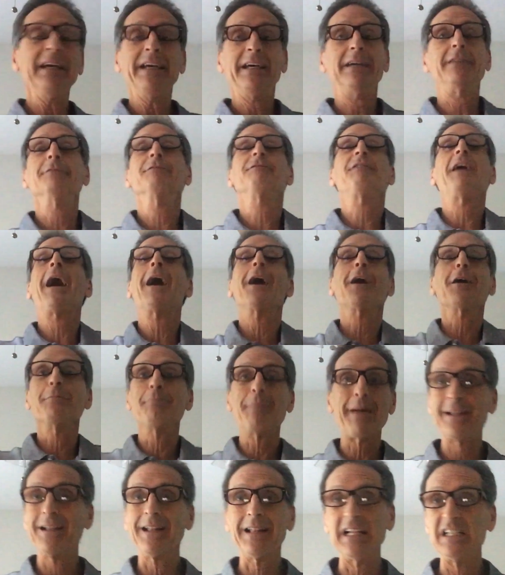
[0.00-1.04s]

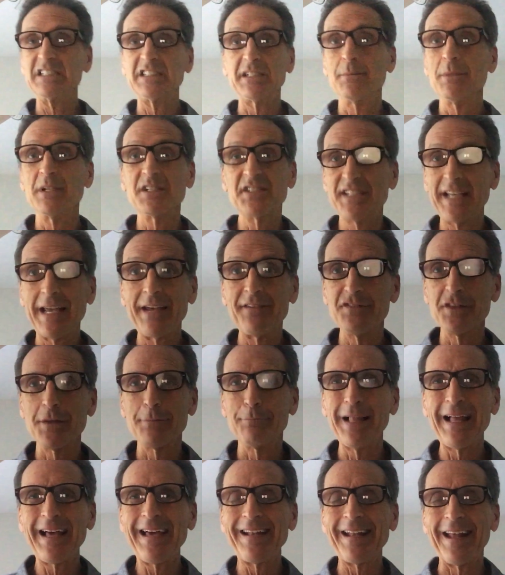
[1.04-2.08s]
environmentalism and saving the
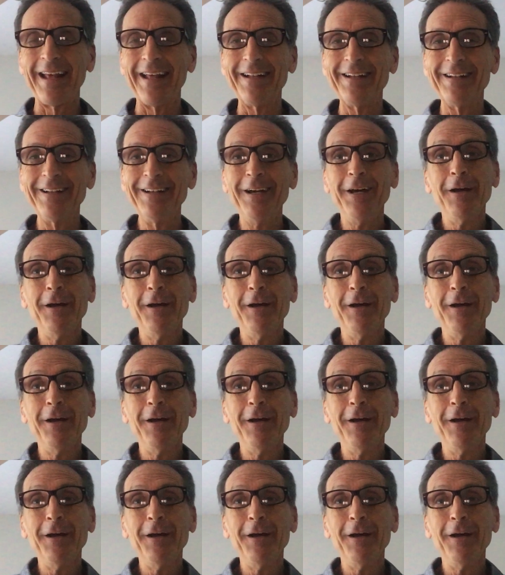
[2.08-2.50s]
planet.